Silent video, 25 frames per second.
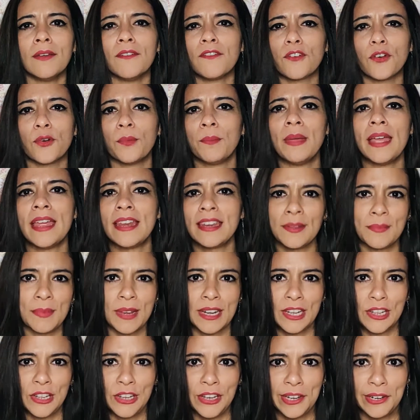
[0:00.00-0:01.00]
for
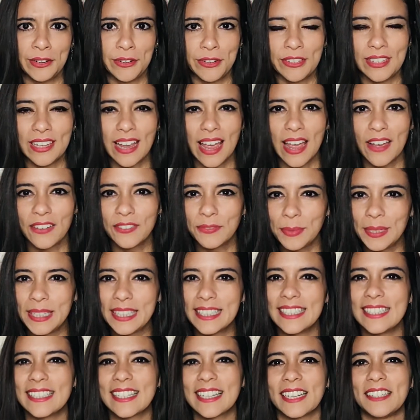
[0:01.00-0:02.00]
many years I have
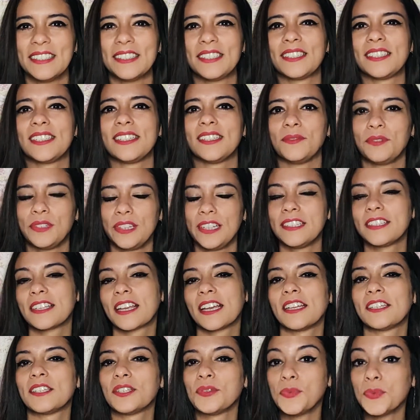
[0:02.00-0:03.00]
been
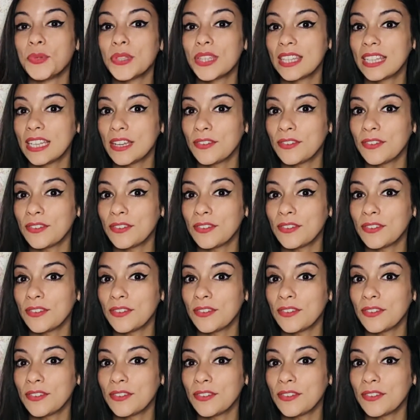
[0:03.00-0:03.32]
discussing with